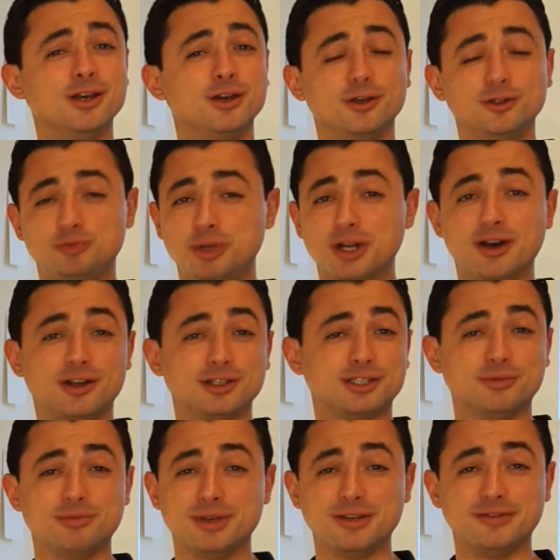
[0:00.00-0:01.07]
who's been
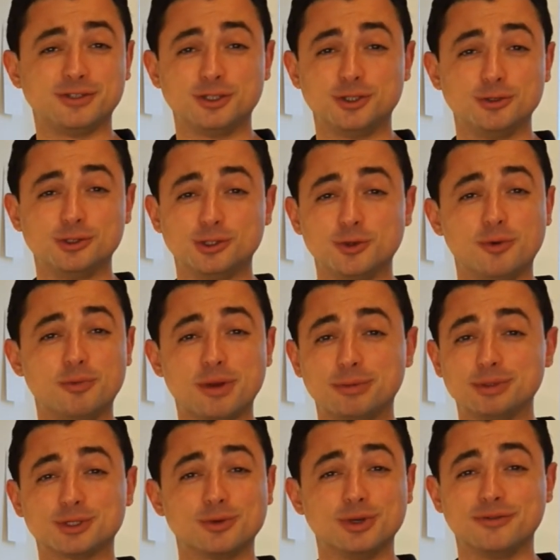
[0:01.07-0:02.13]
asking me to do salt and pepper
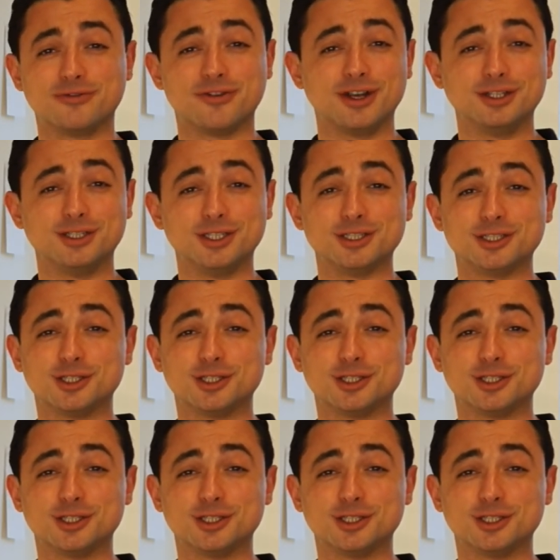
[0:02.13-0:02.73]
squid for ages.